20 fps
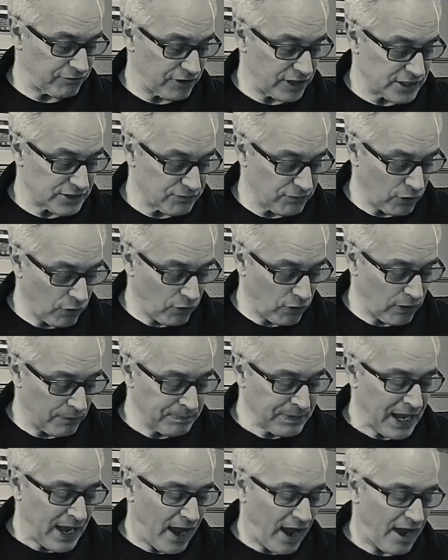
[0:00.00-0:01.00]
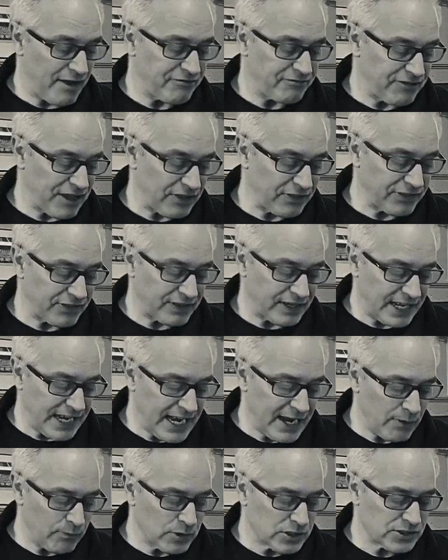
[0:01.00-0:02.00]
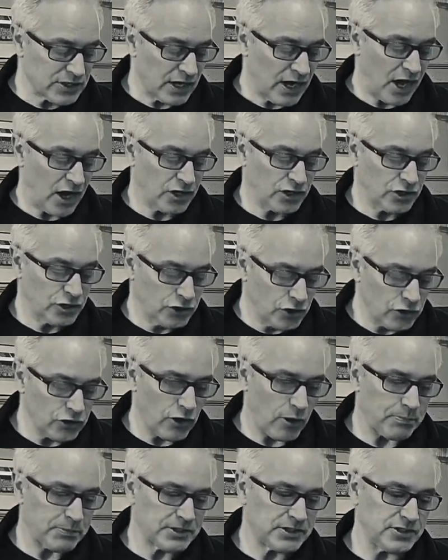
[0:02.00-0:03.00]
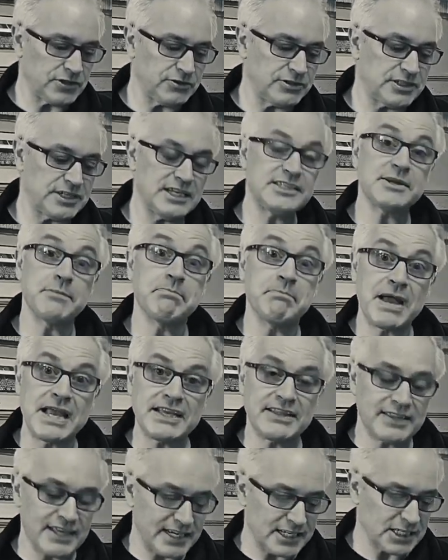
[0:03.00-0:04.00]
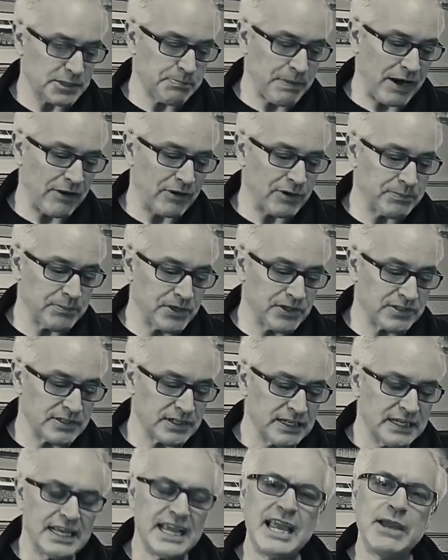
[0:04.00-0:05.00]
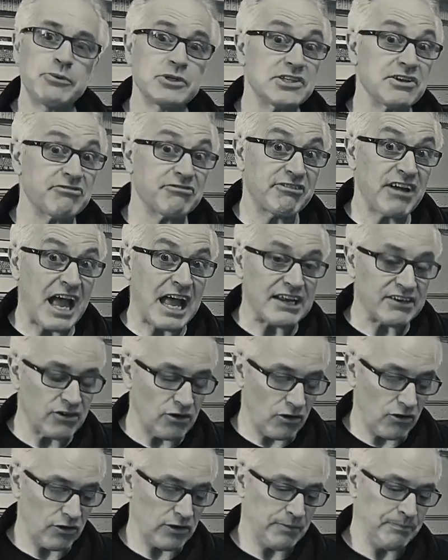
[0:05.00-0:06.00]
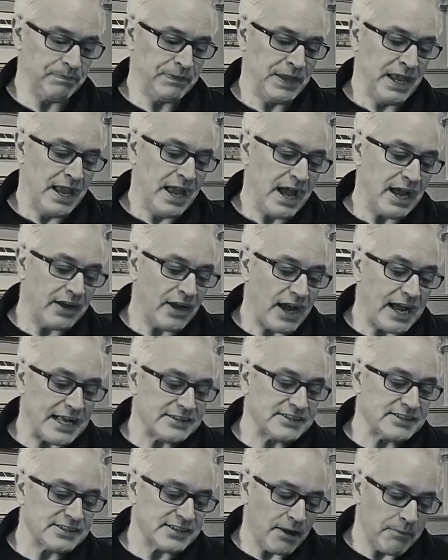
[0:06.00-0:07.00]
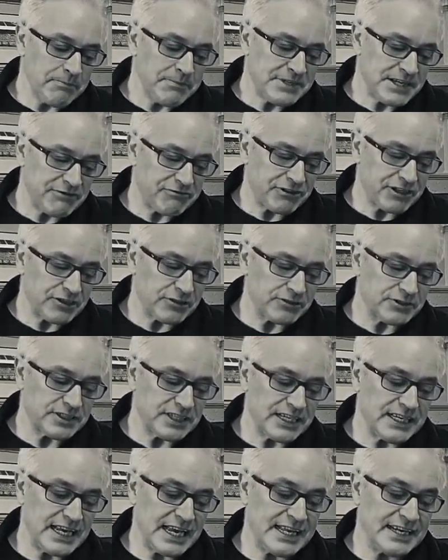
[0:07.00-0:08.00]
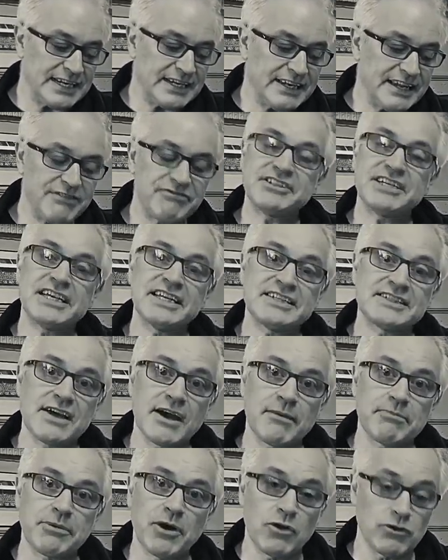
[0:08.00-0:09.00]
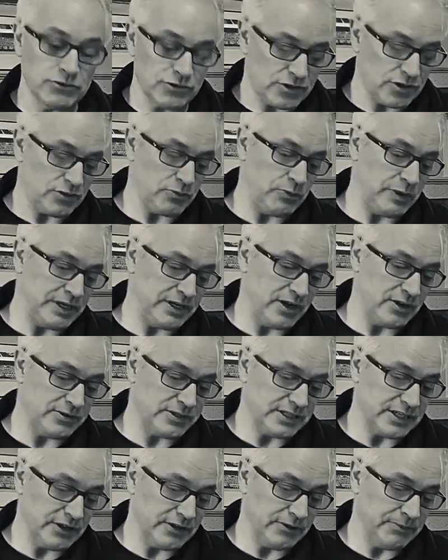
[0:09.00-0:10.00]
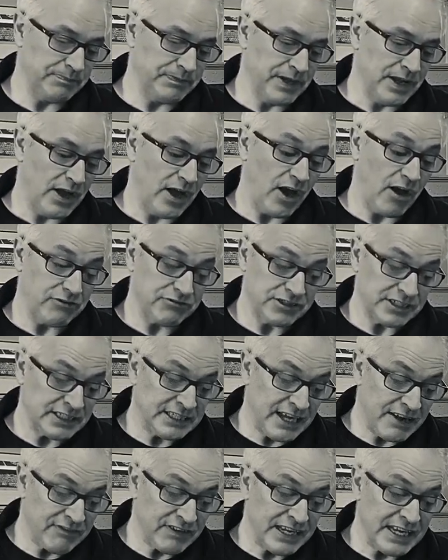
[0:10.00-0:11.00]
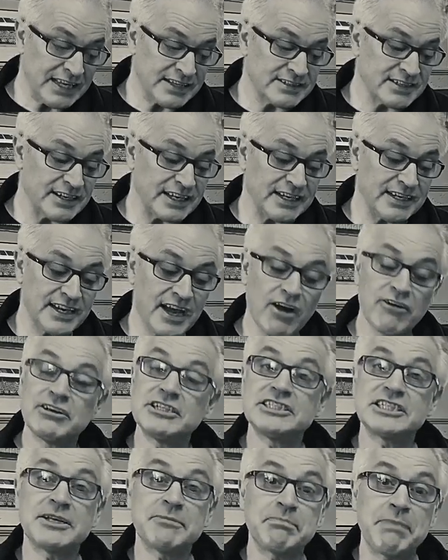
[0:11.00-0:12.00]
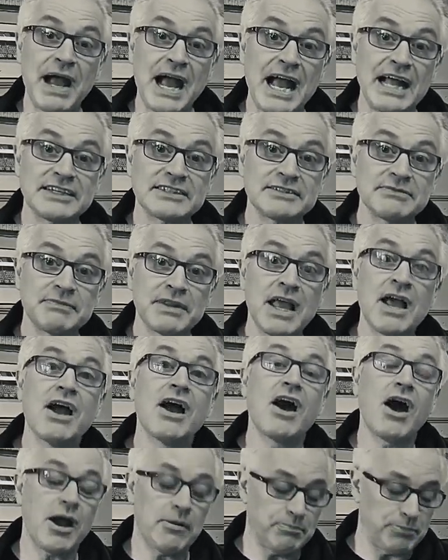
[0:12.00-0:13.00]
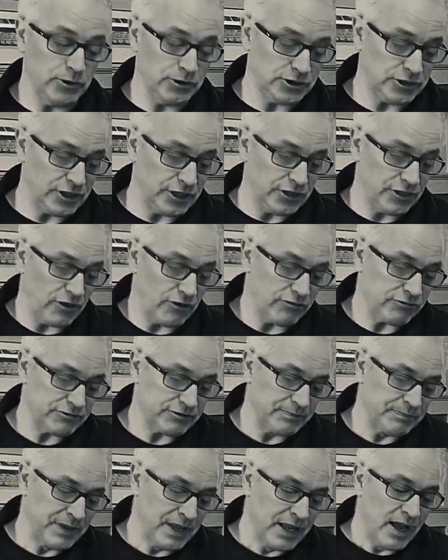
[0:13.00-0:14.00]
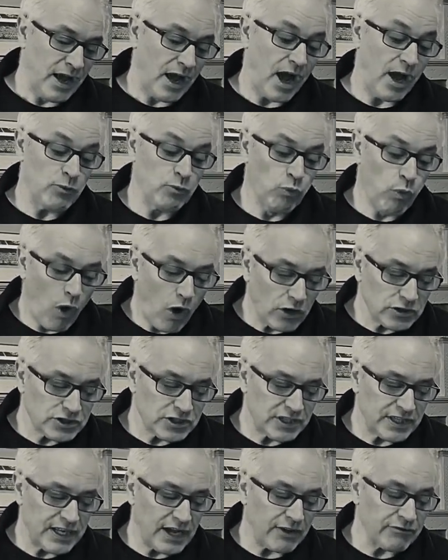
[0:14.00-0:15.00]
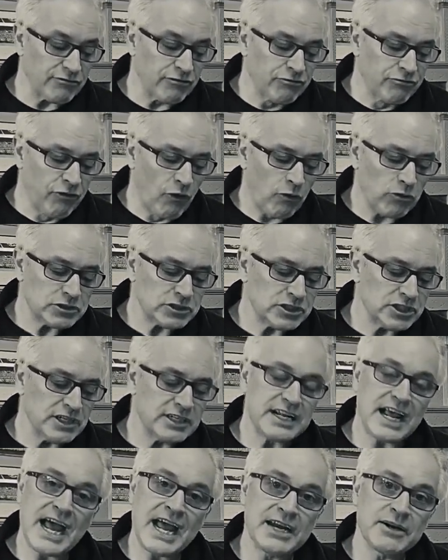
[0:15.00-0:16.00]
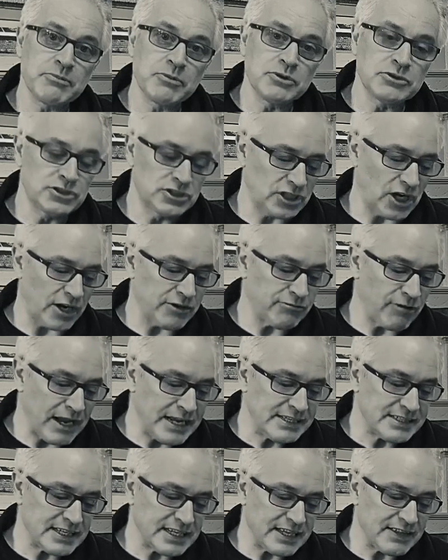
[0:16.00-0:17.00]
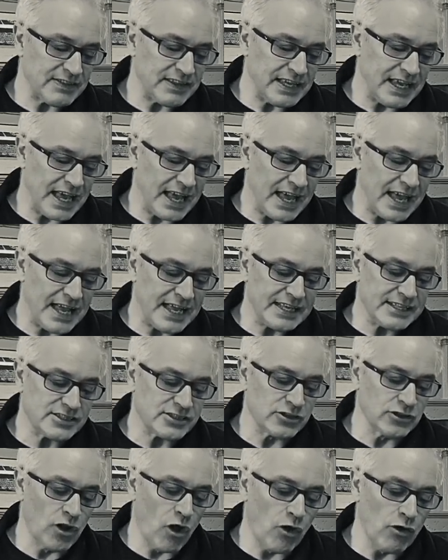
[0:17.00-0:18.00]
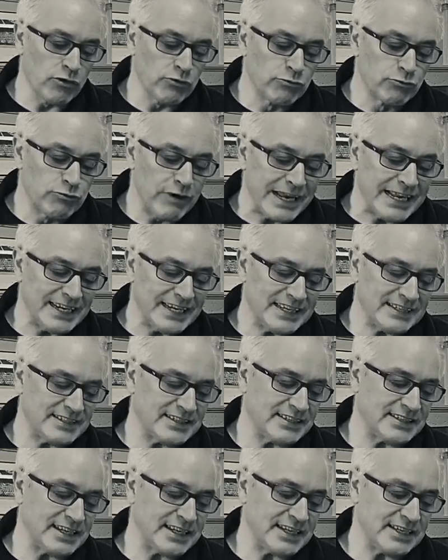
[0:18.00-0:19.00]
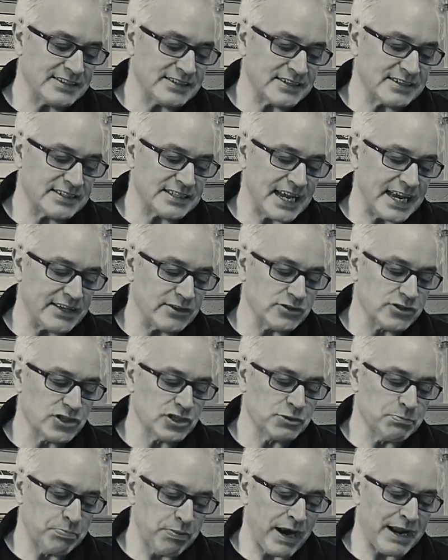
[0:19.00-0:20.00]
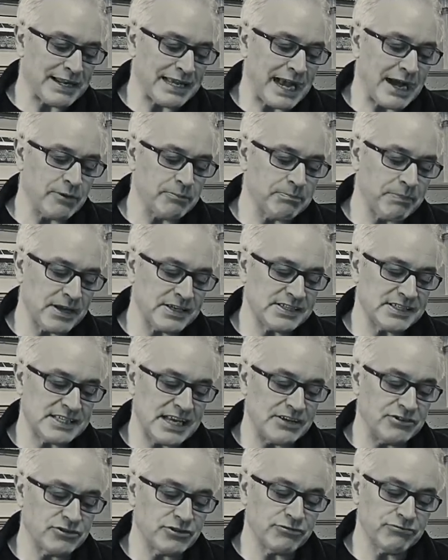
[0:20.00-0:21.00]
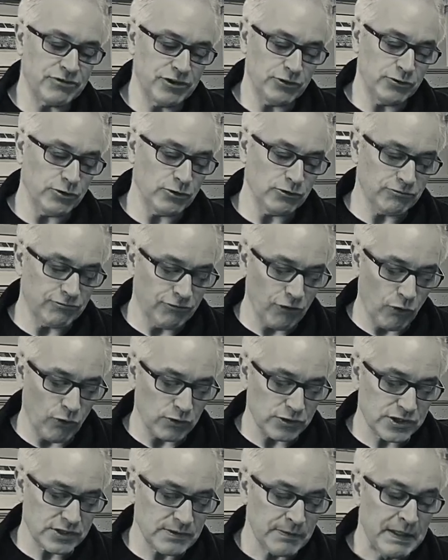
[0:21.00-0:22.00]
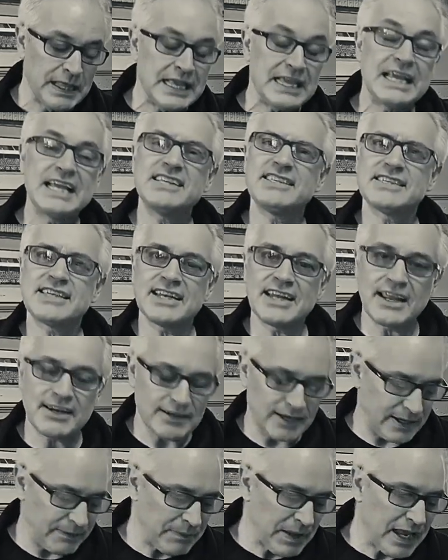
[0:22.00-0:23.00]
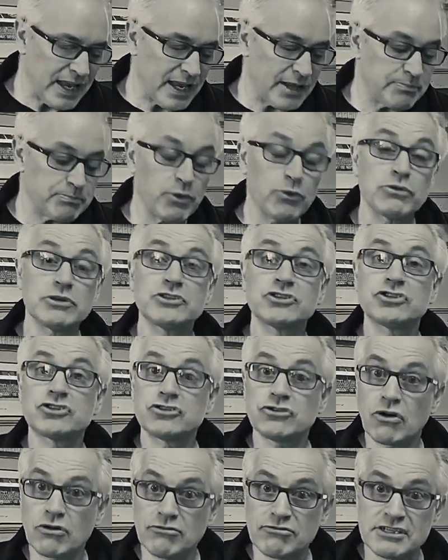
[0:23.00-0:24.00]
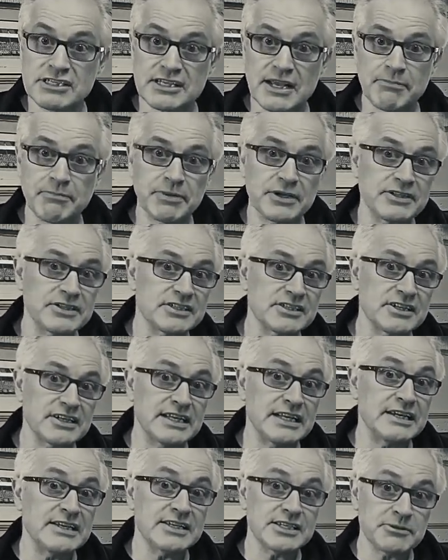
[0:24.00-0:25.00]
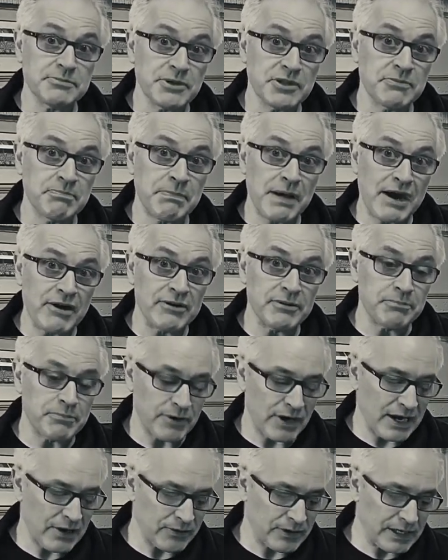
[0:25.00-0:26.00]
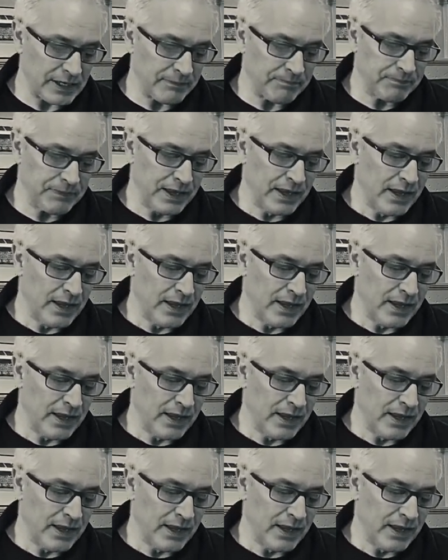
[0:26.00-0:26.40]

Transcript: first floor, I felt that here was a good opportunity to make the experiment. It was a fat dog, and I had some difficulty in lifting it up onto the windowsill. After giving it an encouraging pat, I pushed it off. I watched the unfortunate animal gyrating in the air, its long ringleted ears and tail spread out by centrifugal force. Incidentally, it bore a strong resemblance to Elizabeth Barrett Browning,